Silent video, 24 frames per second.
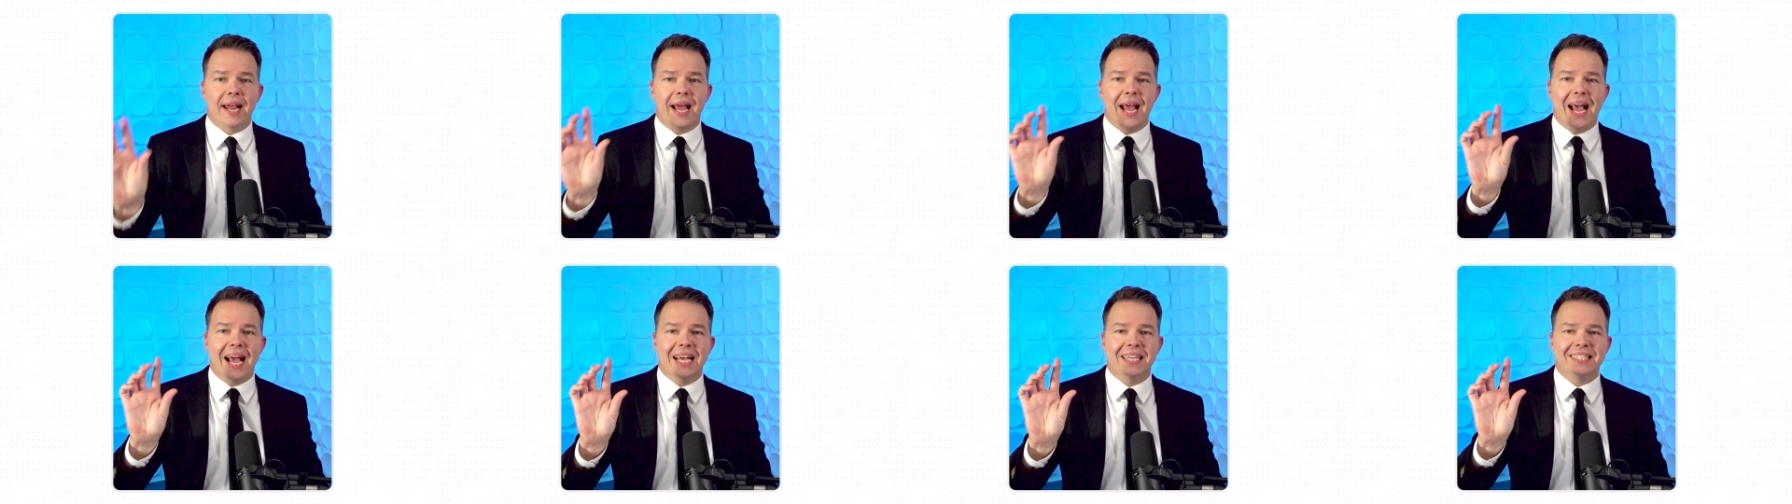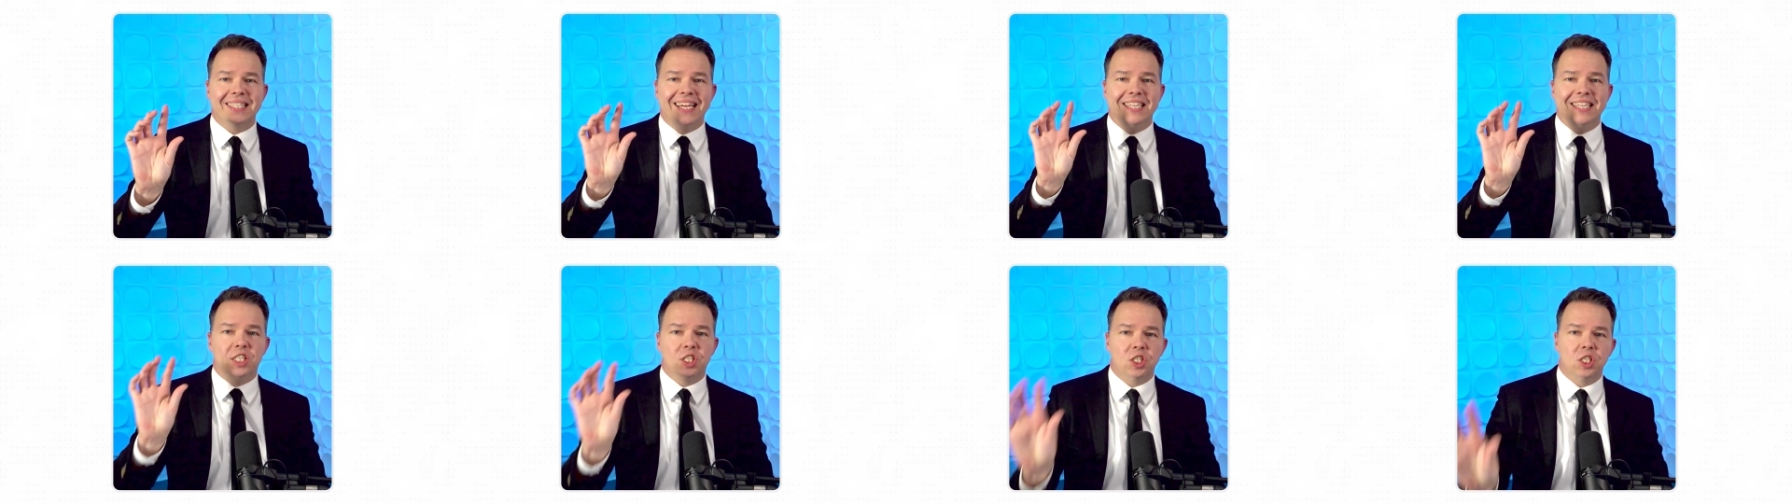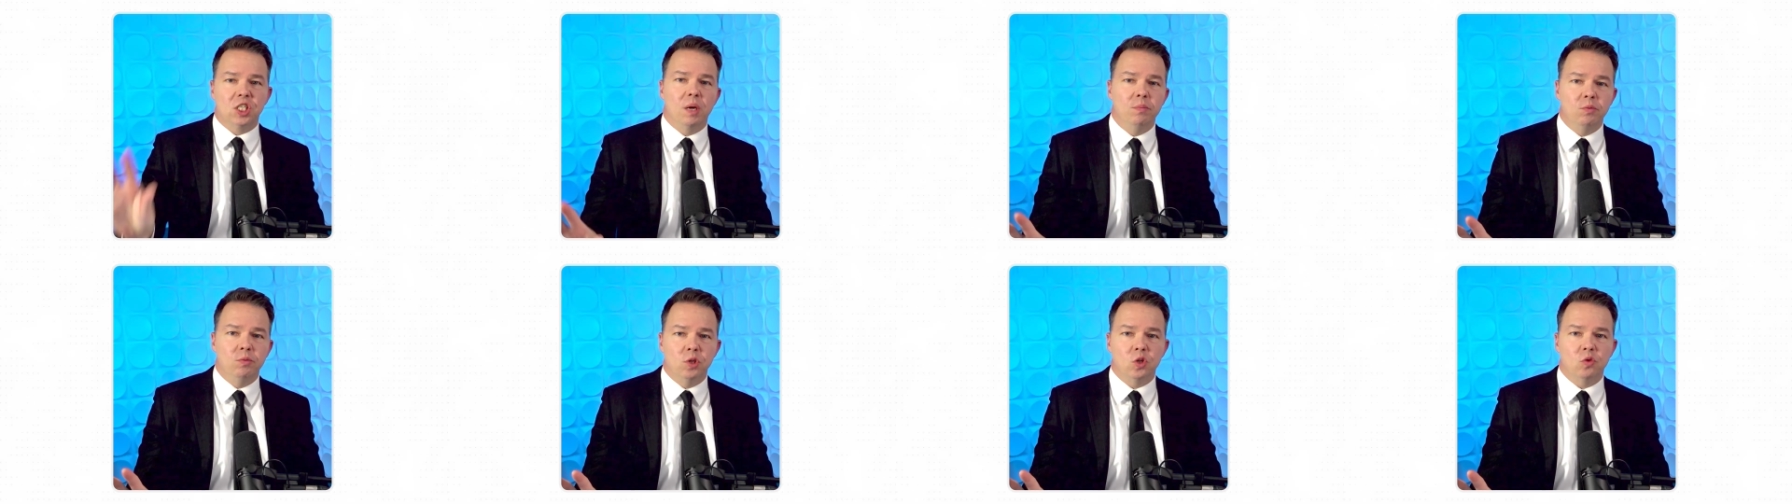as a
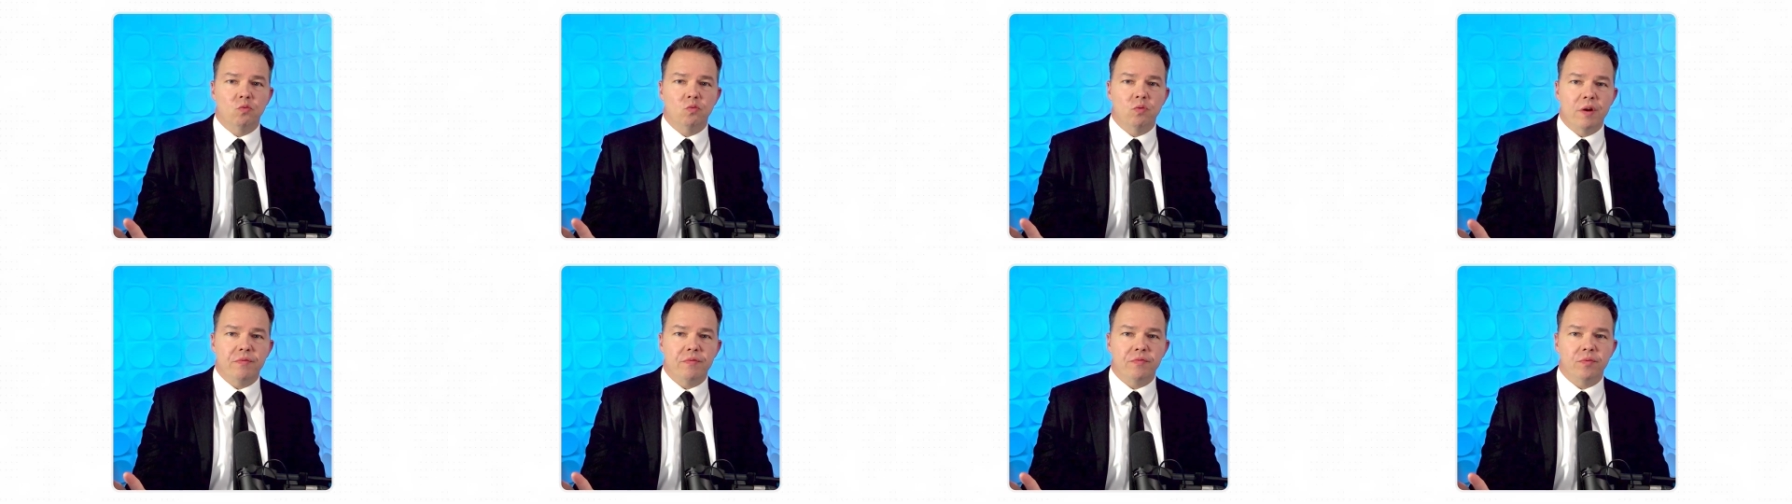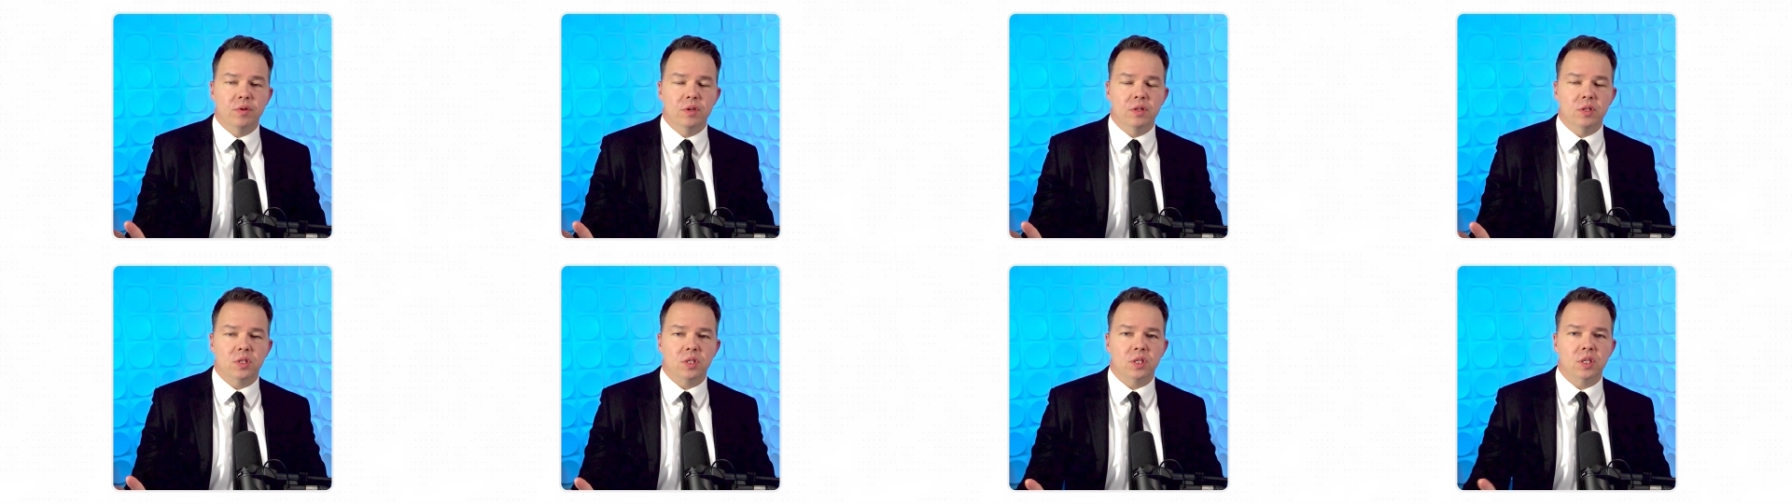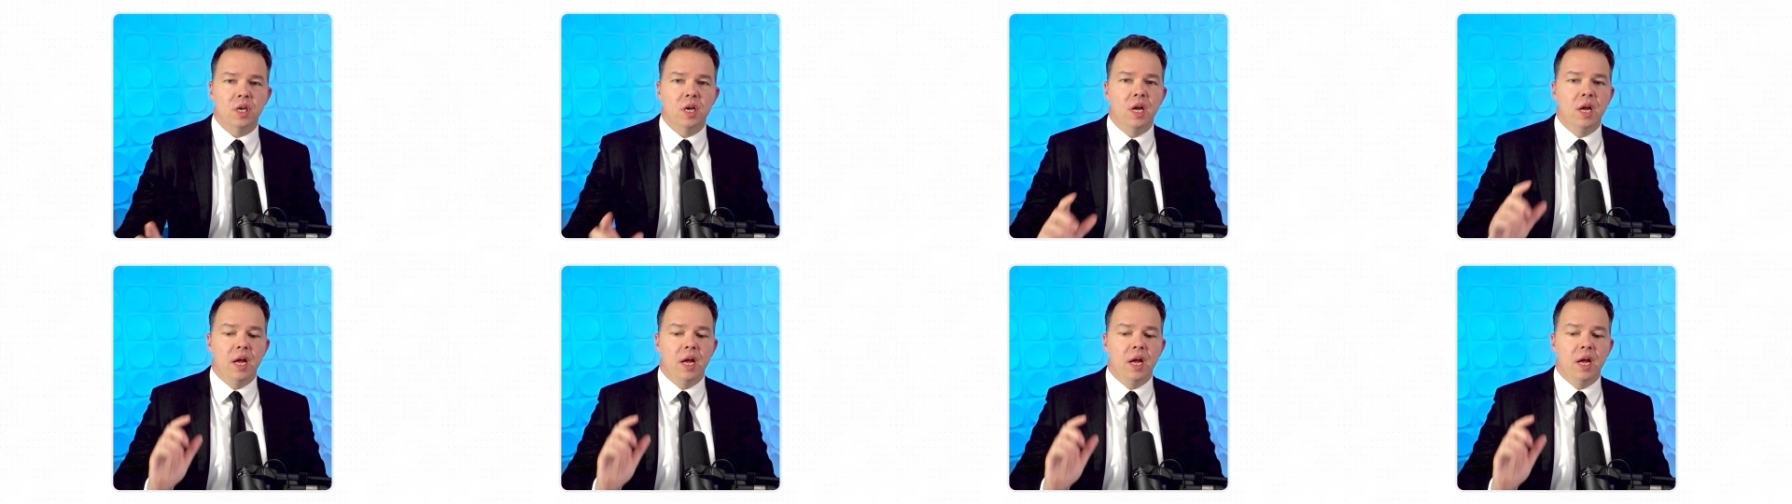subject reference